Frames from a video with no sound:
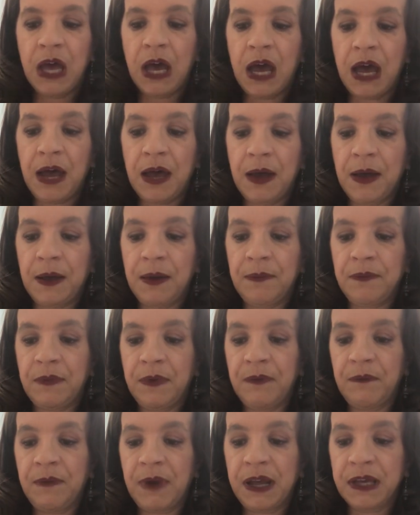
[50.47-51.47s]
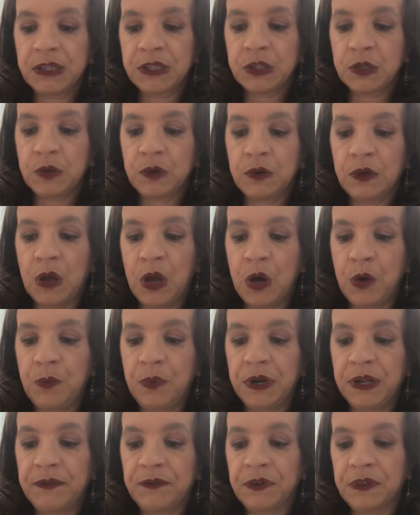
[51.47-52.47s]
My
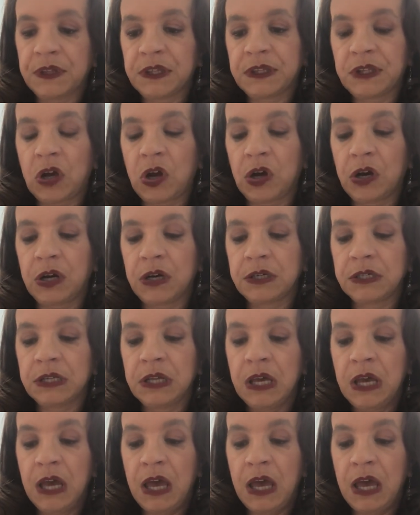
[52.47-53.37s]
opening for this heart,